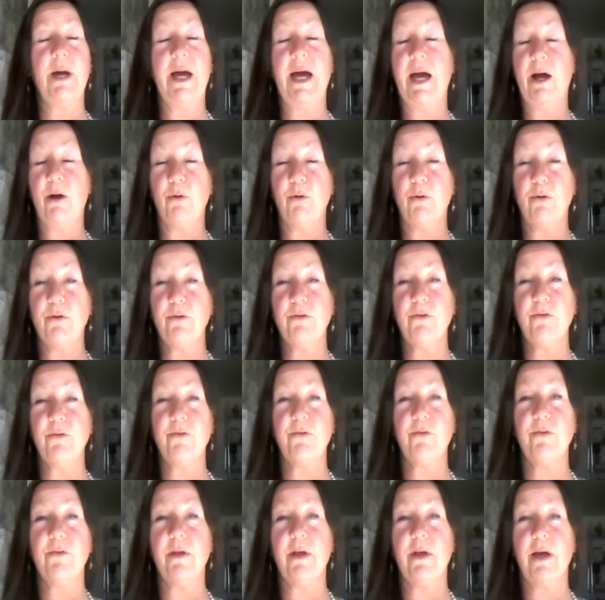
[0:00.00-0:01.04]
powers
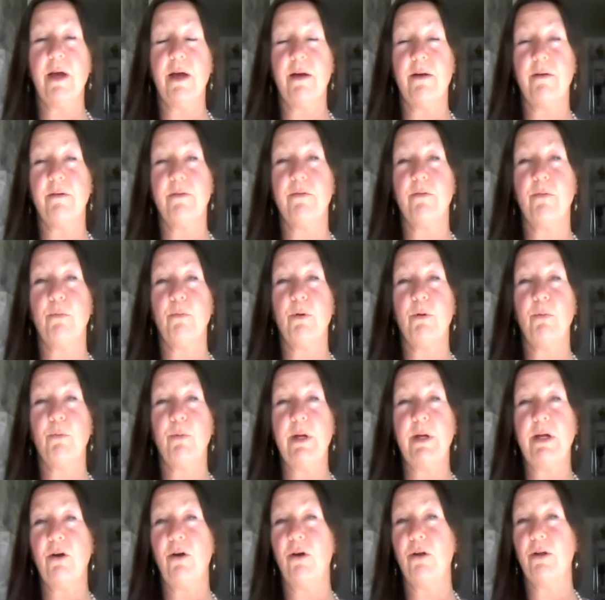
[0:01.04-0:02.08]
of what we
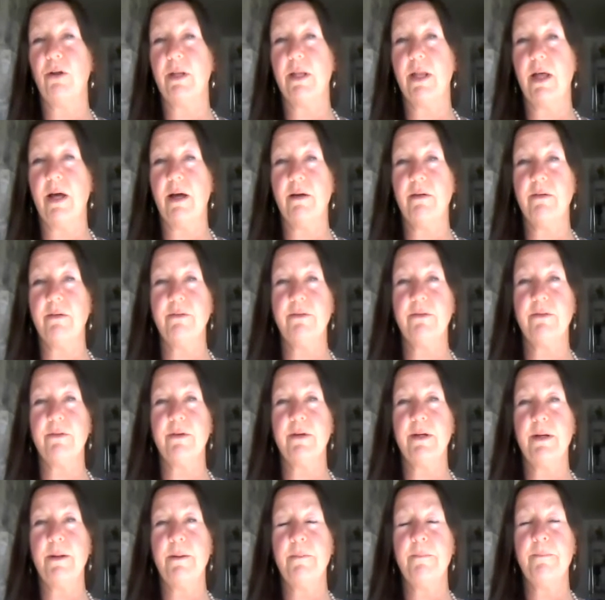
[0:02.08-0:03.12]
call love,
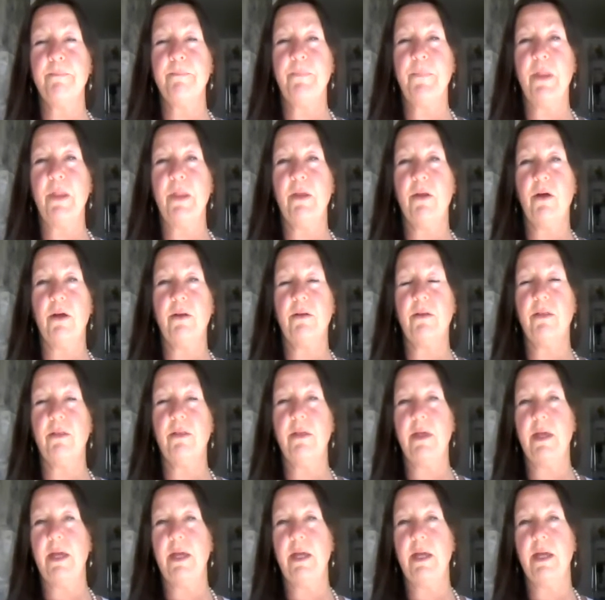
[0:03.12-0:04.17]
not
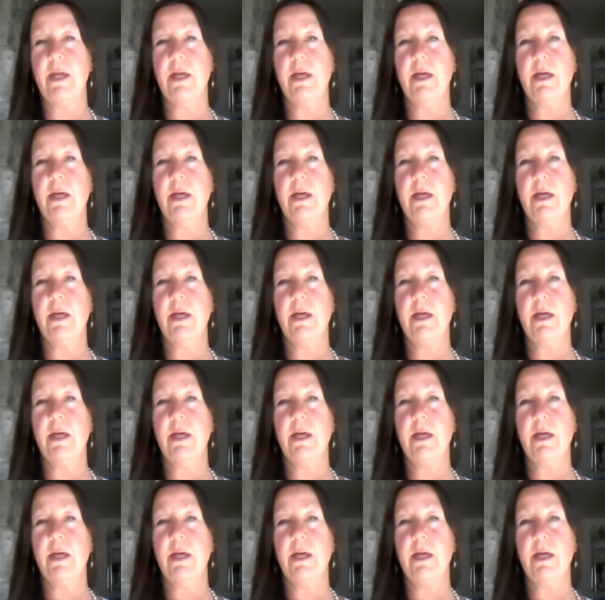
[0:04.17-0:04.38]
the